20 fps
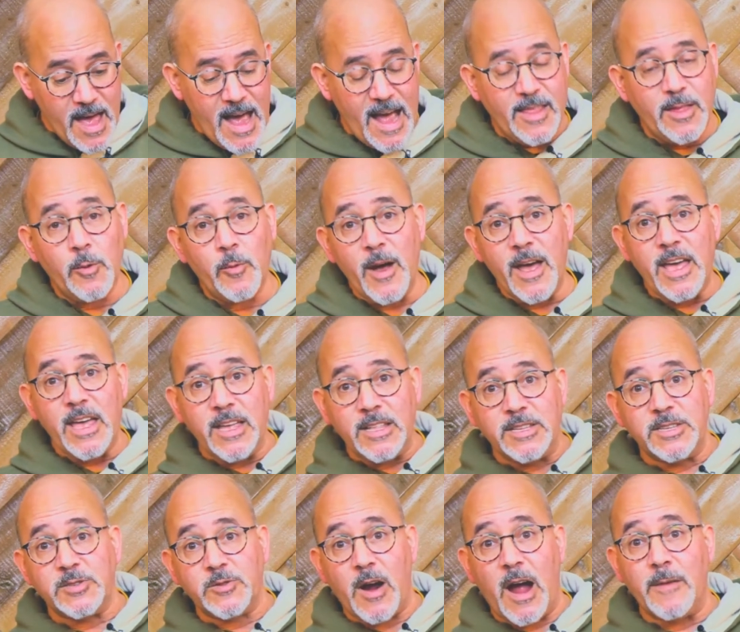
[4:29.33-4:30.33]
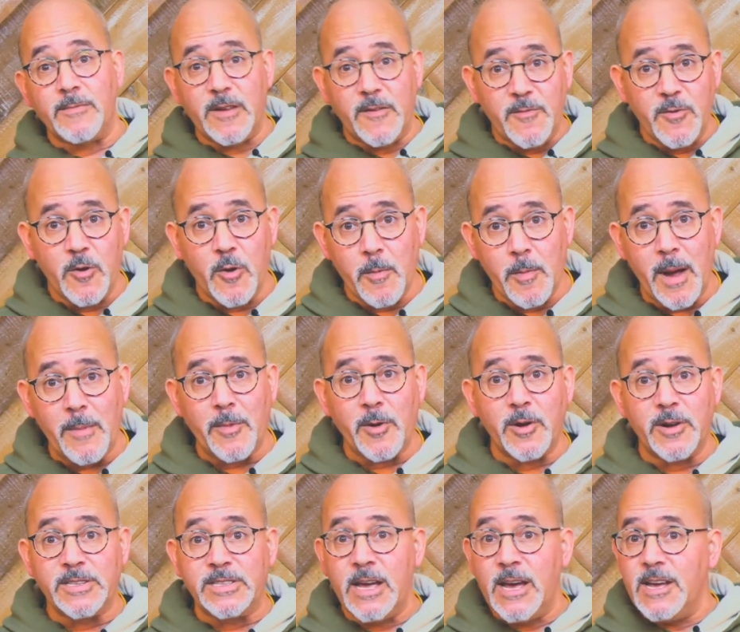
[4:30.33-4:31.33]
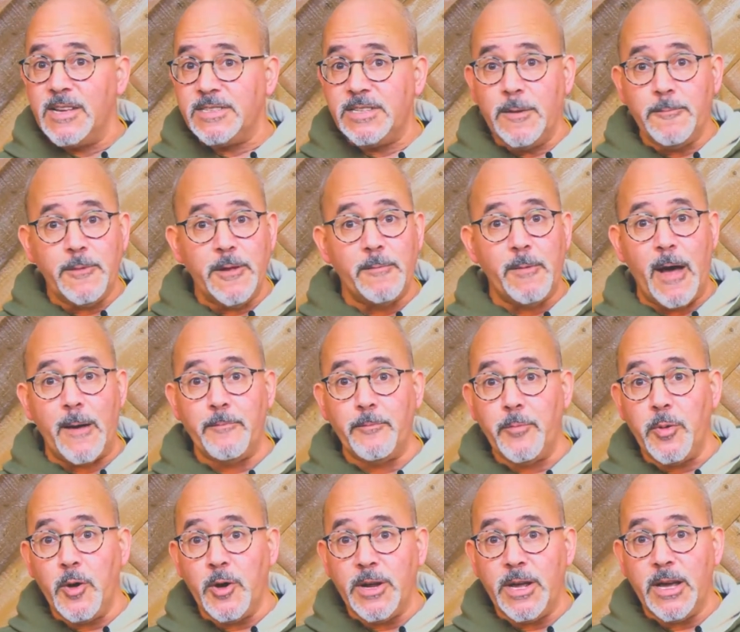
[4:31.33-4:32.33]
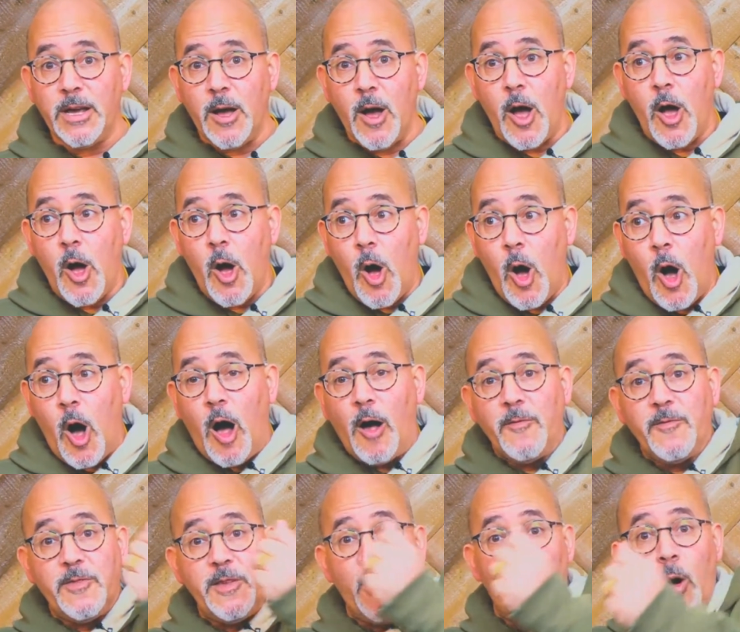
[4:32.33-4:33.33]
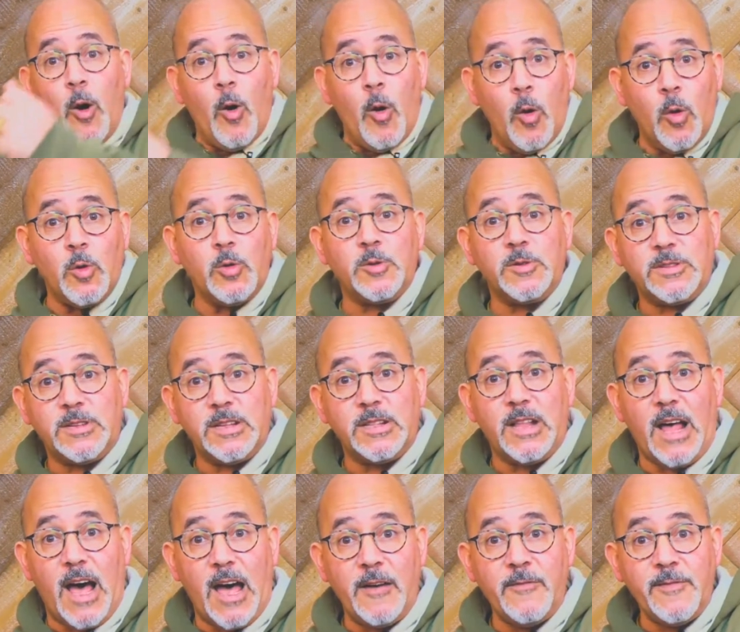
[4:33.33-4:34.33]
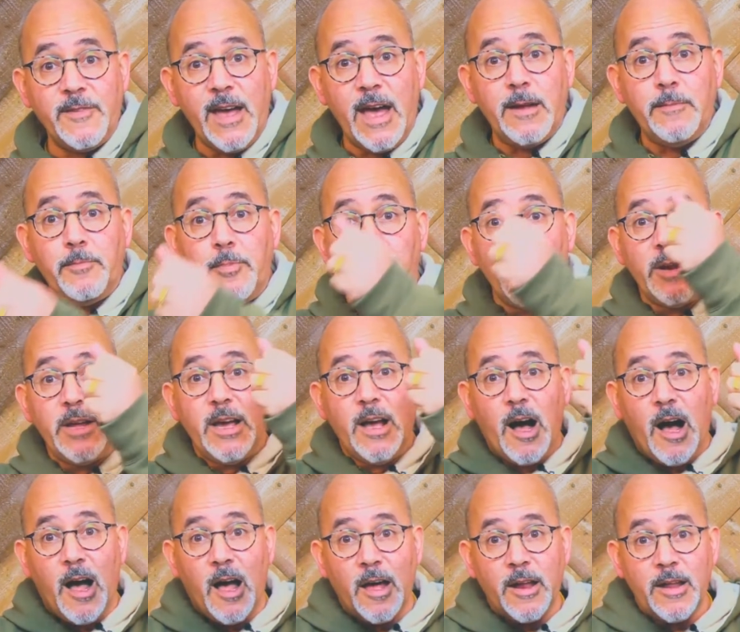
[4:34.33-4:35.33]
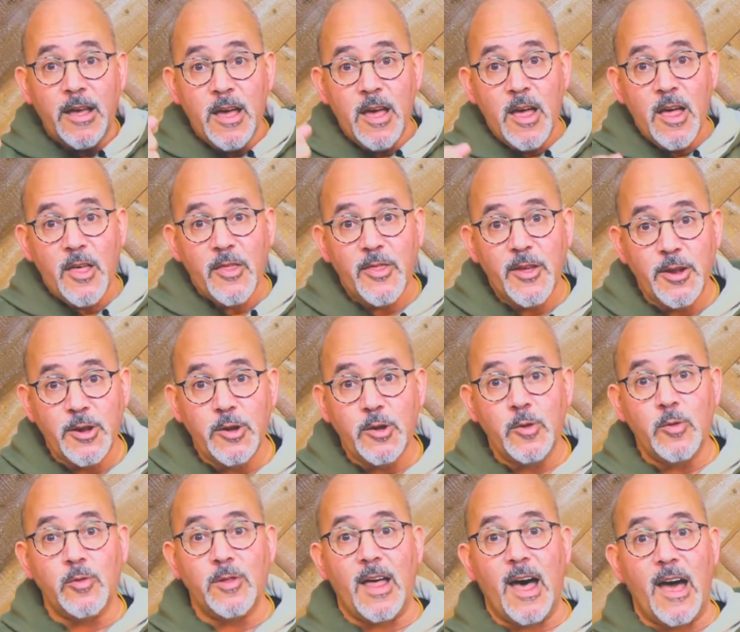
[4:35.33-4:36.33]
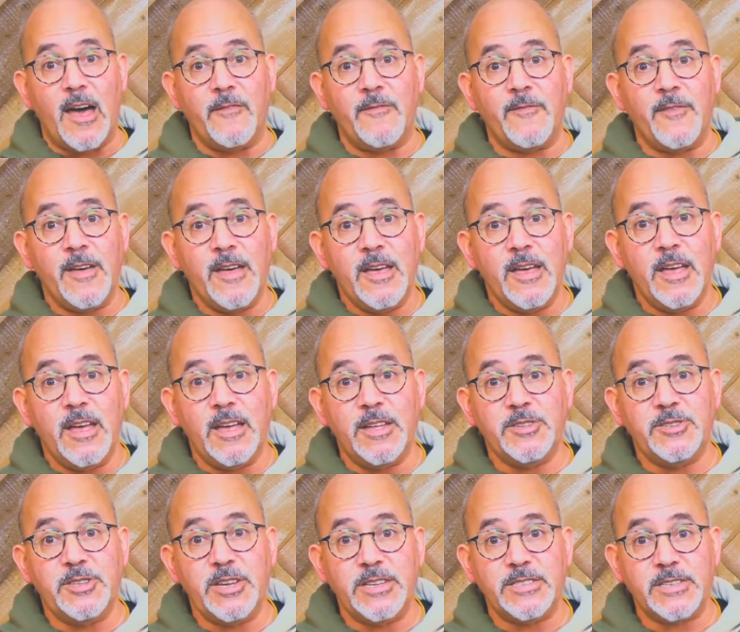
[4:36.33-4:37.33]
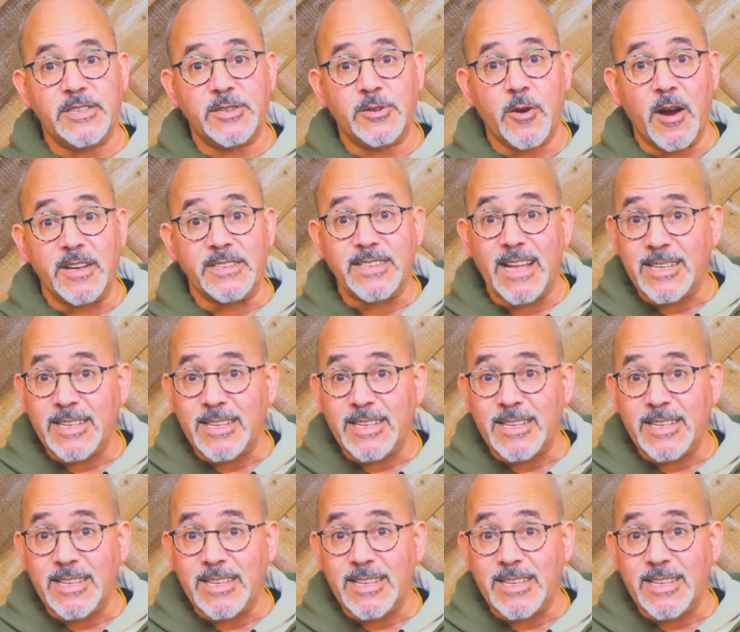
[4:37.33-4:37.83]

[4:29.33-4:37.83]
And the way he described it, if you remember, is simply by putting off the old life and putting on the new life in Jesus Christ.